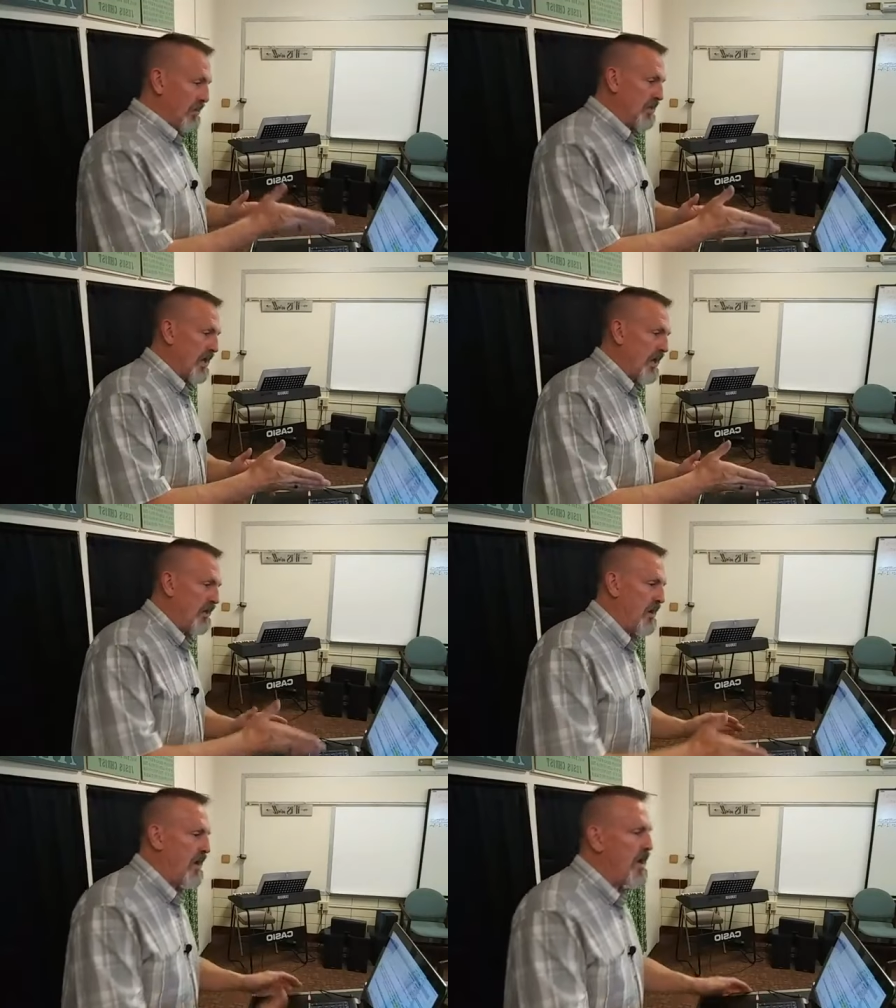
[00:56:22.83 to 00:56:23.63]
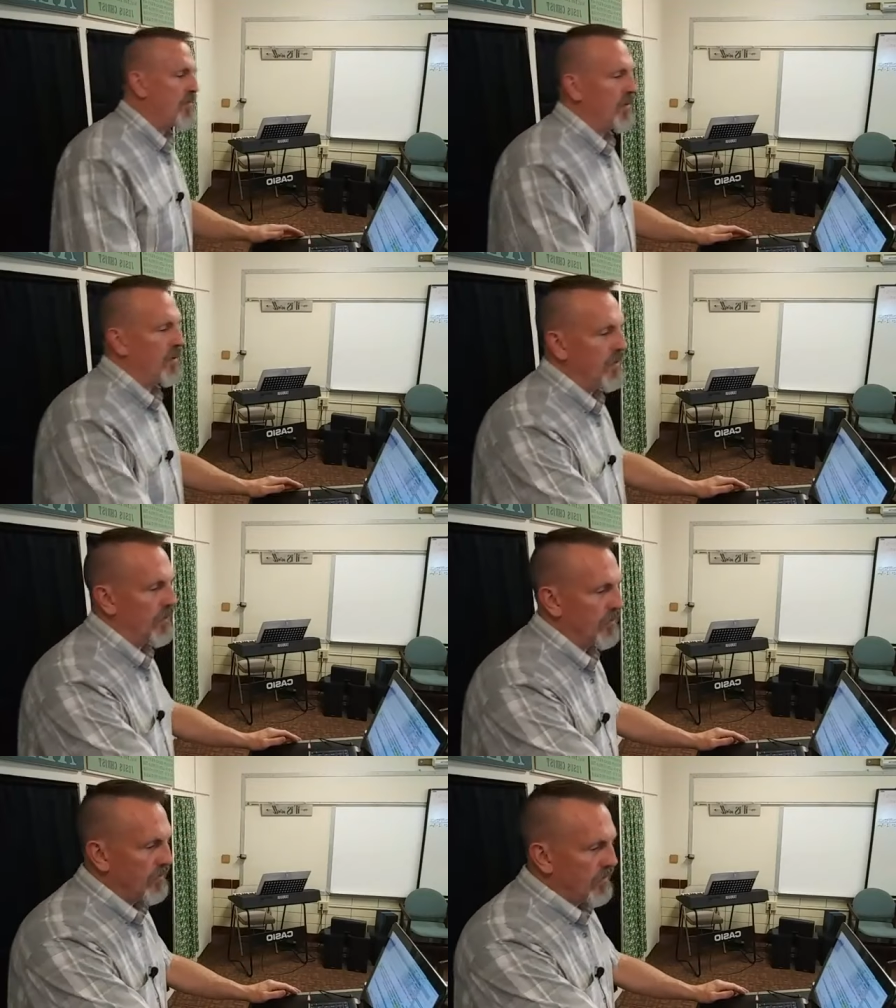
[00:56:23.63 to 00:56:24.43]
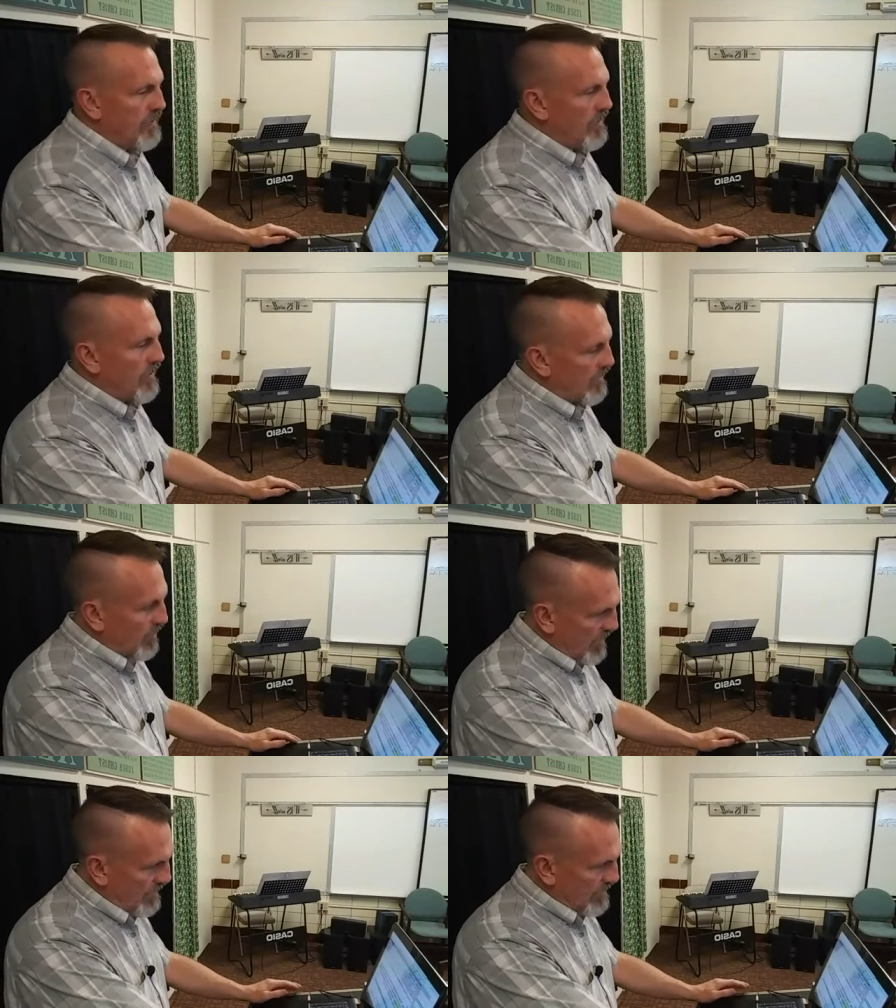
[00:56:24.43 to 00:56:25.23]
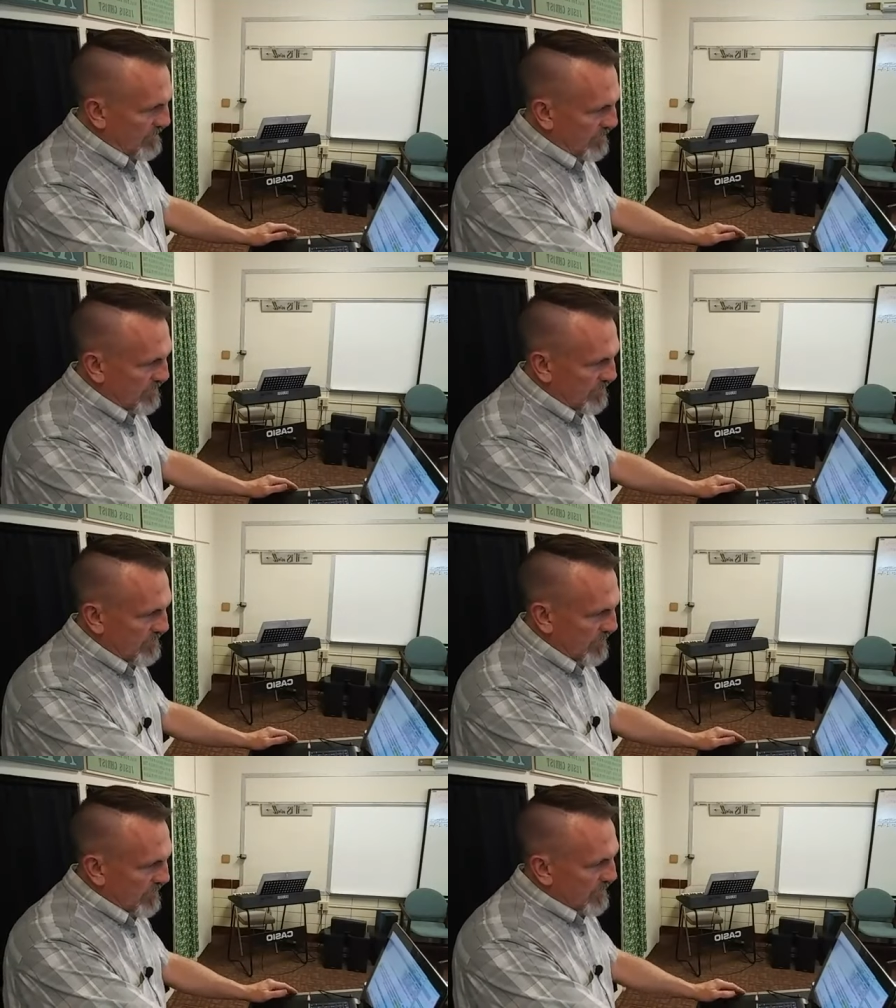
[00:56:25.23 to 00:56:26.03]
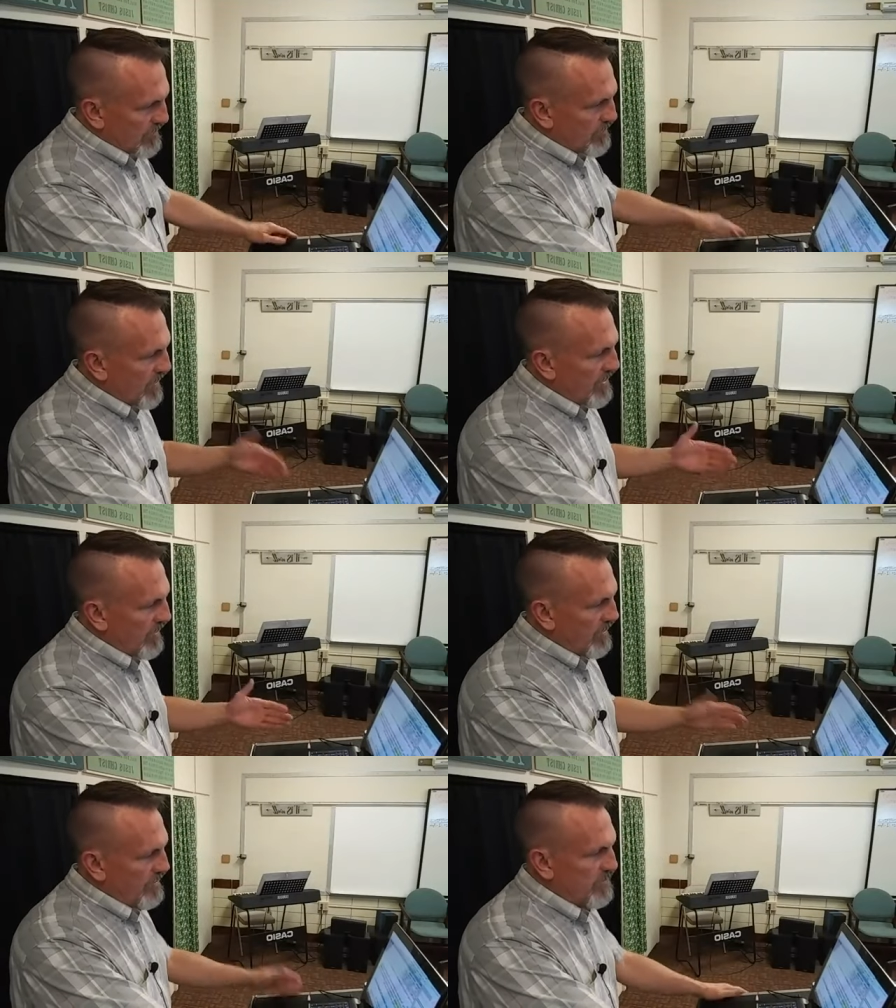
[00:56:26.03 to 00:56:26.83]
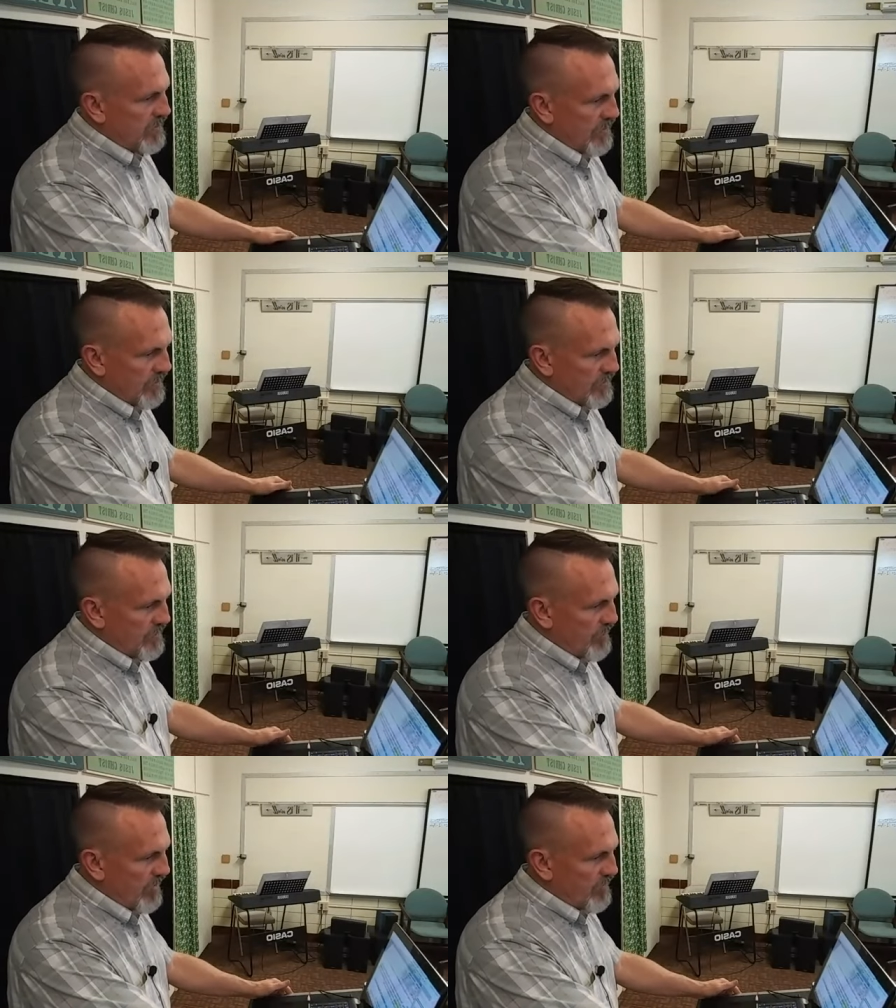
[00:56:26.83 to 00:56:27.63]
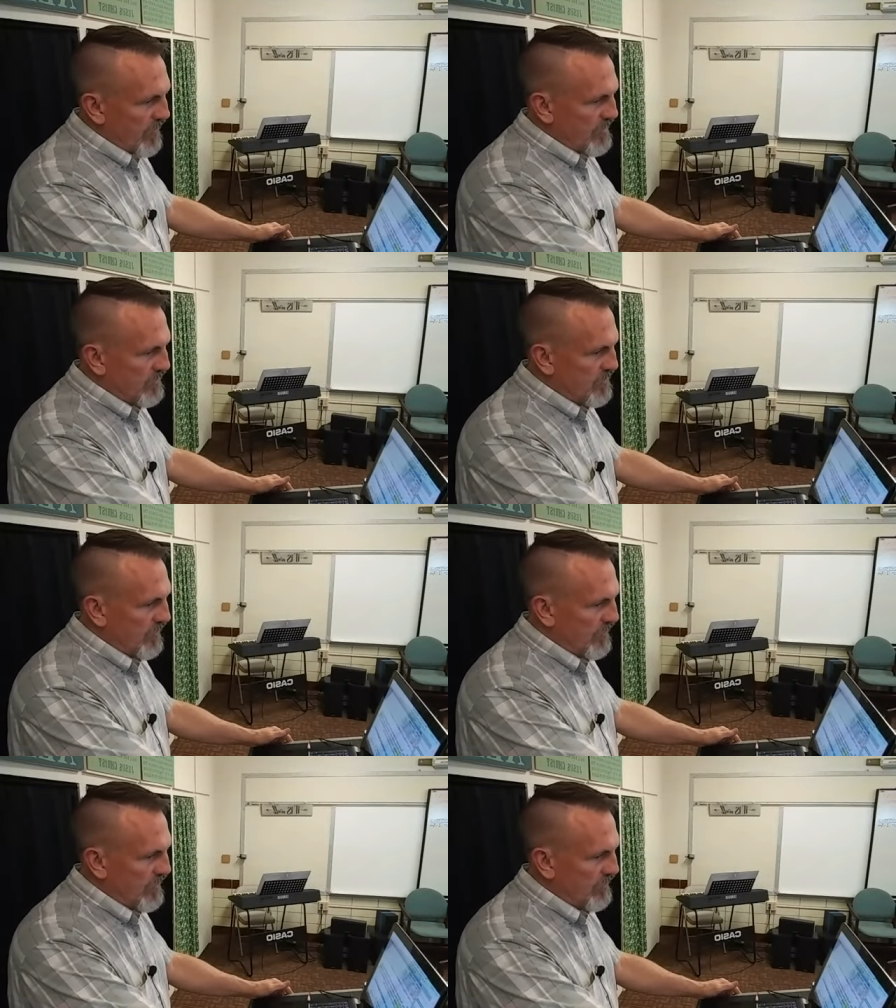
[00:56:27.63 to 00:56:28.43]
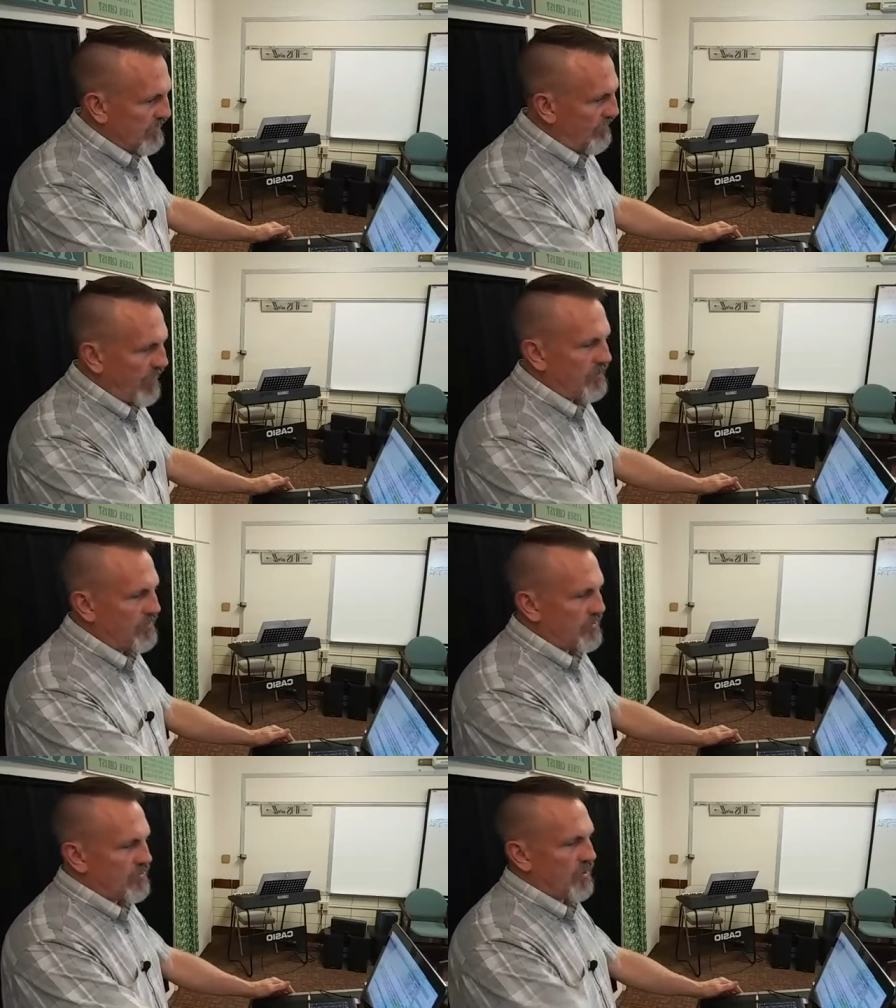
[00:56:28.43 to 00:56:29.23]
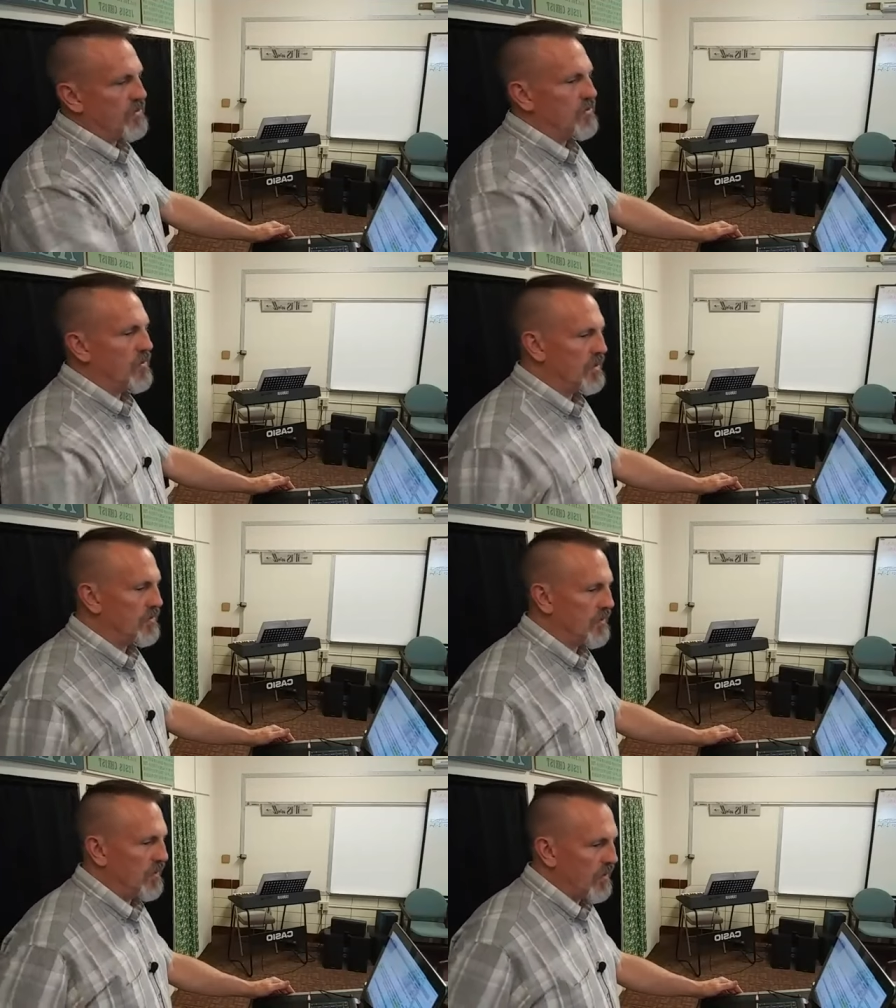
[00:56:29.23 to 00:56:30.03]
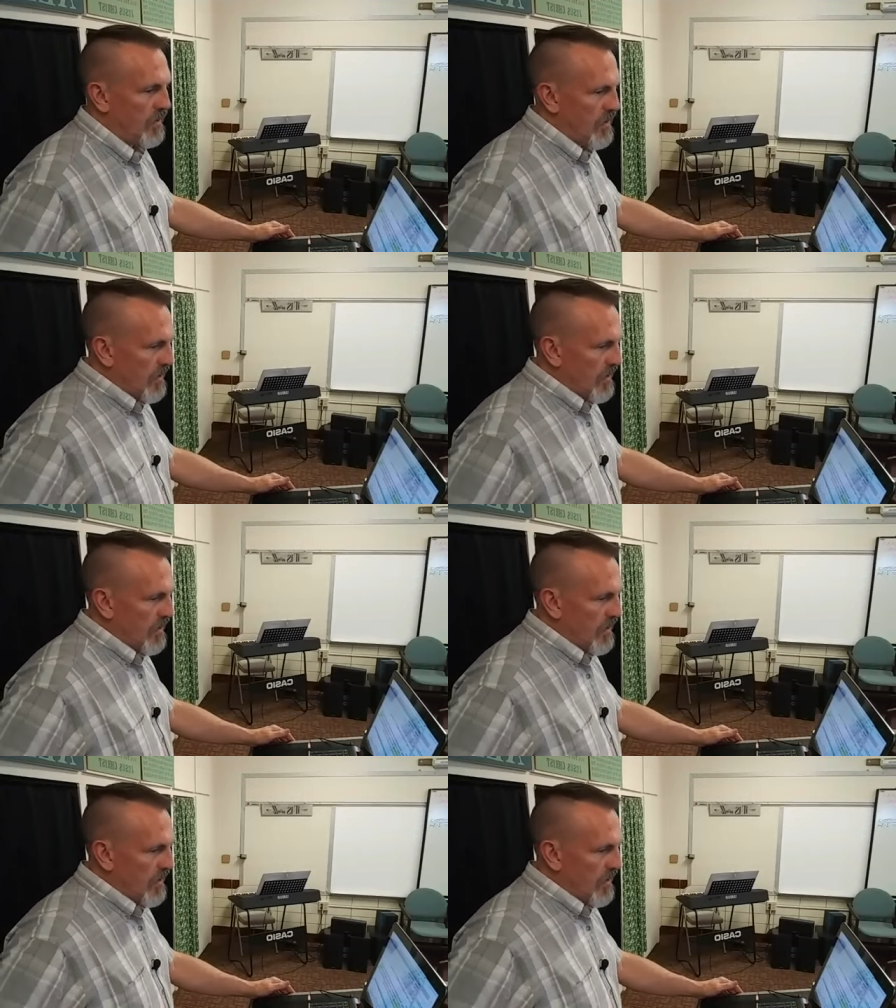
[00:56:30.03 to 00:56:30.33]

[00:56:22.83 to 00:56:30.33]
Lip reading: had to happen here. And the way that this is make an end of sins, to make reconciliation, to finish the transgression, to